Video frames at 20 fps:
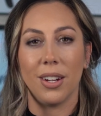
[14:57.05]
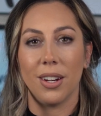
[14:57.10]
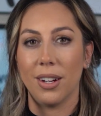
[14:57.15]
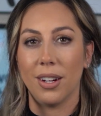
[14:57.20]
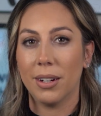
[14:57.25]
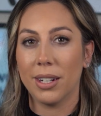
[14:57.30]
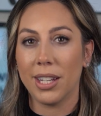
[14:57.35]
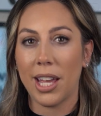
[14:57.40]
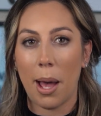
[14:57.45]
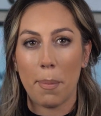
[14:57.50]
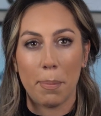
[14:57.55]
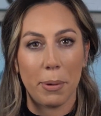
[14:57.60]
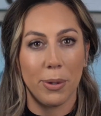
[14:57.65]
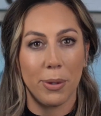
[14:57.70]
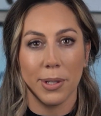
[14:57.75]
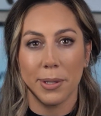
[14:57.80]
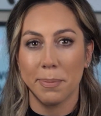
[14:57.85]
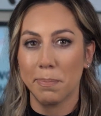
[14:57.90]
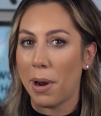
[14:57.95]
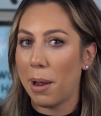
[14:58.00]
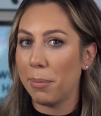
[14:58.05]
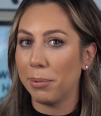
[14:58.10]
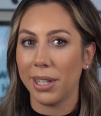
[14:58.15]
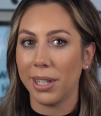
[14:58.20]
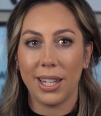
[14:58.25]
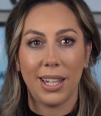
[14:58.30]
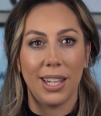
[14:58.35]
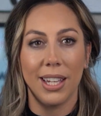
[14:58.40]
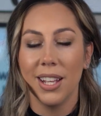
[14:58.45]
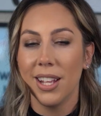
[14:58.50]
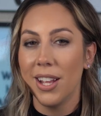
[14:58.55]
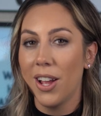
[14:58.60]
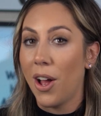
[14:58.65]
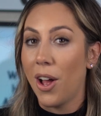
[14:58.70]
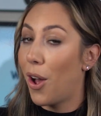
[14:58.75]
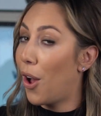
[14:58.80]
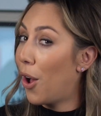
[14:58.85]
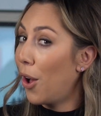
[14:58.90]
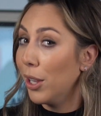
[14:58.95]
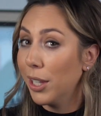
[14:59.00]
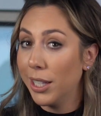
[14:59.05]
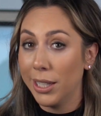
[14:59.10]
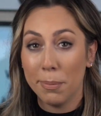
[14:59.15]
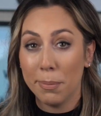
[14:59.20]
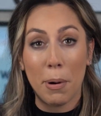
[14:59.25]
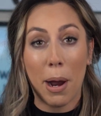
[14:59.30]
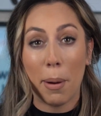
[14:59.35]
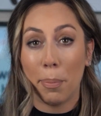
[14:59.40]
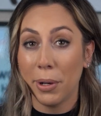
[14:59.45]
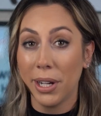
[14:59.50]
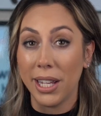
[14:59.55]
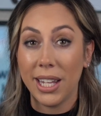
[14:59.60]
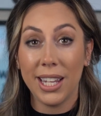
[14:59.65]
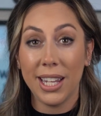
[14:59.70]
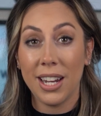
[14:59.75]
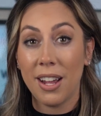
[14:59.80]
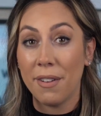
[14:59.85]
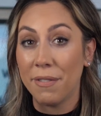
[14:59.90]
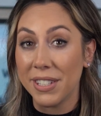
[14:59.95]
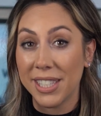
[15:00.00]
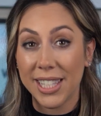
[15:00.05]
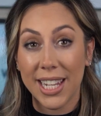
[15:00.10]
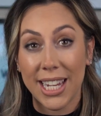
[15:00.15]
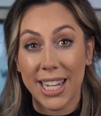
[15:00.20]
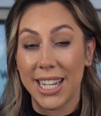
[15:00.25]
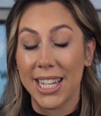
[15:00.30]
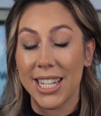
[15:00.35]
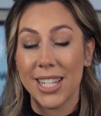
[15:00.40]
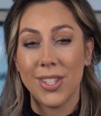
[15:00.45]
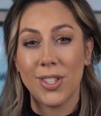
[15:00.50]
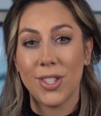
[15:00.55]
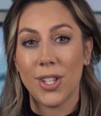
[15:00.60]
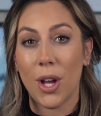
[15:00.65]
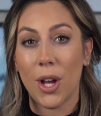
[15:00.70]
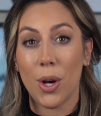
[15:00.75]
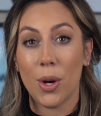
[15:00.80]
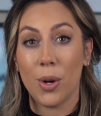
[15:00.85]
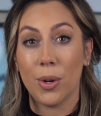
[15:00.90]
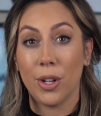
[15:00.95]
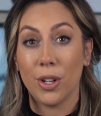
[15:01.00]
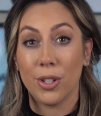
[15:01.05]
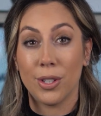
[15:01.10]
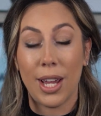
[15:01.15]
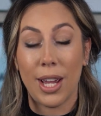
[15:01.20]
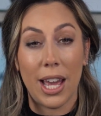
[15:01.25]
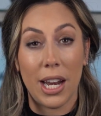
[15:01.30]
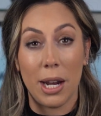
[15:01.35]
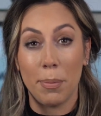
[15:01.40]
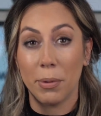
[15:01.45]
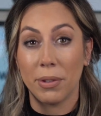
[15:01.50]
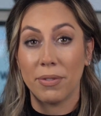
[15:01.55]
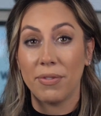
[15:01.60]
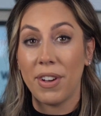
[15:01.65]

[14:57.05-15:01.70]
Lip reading: Your capital is probably all in the property, enough as it is, so you're tied up with